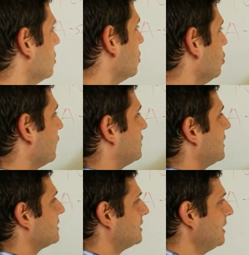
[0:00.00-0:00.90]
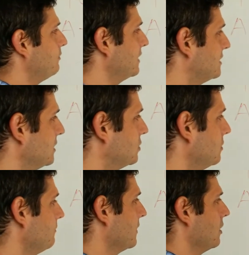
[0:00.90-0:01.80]
You have a 16-bit
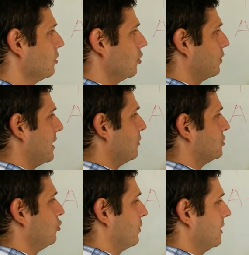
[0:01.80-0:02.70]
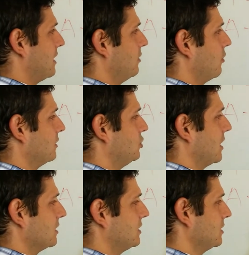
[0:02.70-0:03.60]
system, you're playing with Super Nintendo and
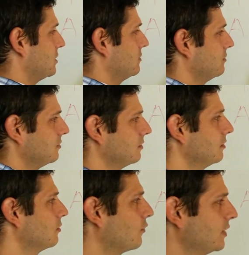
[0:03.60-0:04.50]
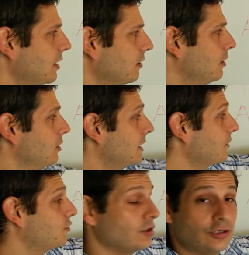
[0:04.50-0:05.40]
Genesis over here. Got
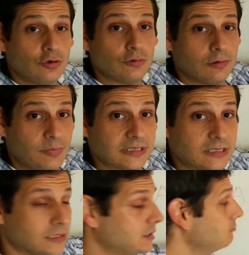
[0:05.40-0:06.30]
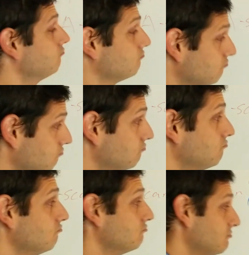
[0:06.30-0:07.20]
a 32-bit system.
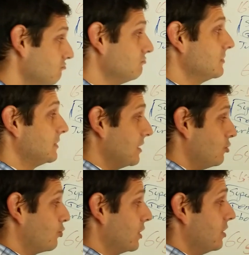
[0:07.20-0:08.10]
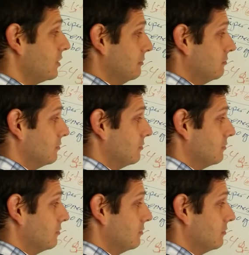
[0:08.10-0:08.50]
Now you're doing pretty good.